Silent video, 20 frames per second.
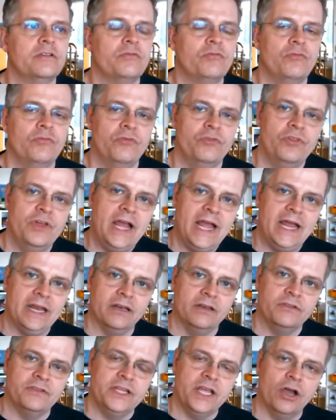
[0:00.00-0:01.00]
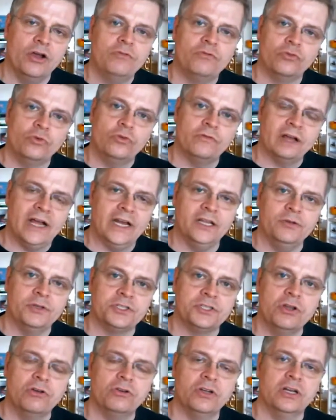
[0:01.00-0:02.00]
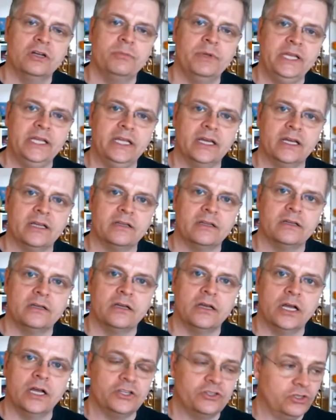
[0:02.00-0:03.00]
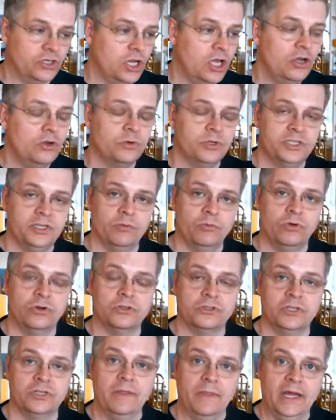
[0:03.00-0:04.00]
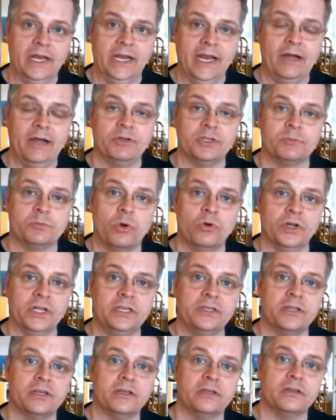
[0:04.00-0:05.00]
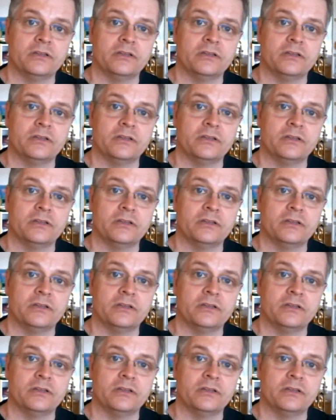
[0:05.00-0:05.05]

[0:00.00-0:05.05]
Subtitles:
then the overall value is not going to be as low as it was at that loudest point.